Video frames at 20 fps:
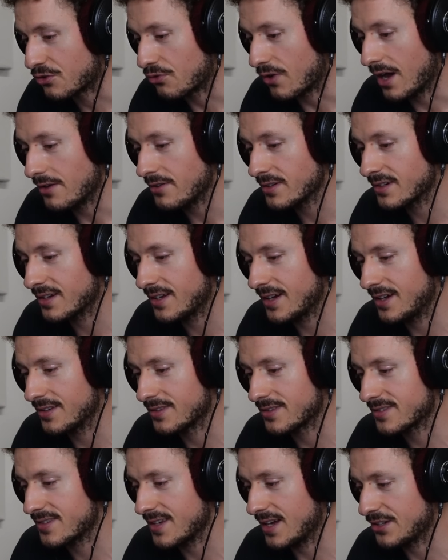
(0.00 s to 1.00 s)
driving
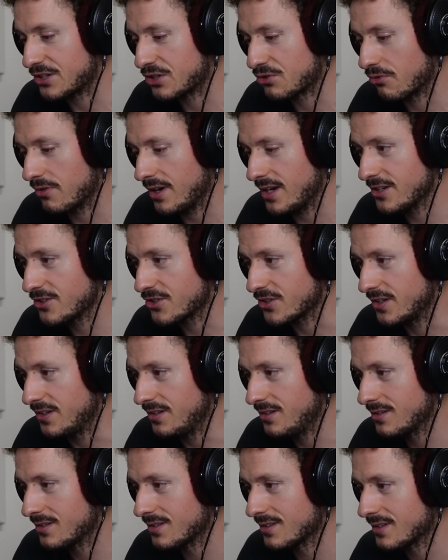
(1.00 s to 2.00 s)
that
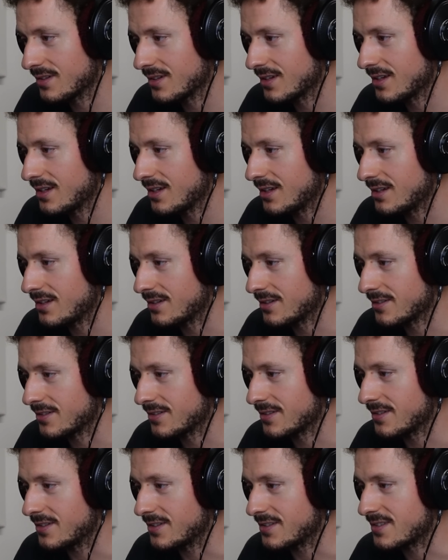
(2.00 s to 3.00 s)
saturation
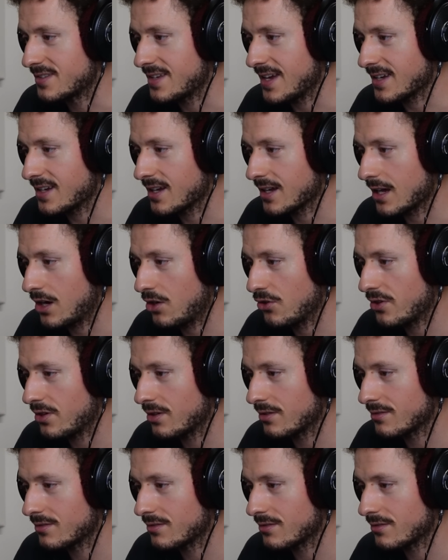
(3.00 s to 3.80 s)
is taking out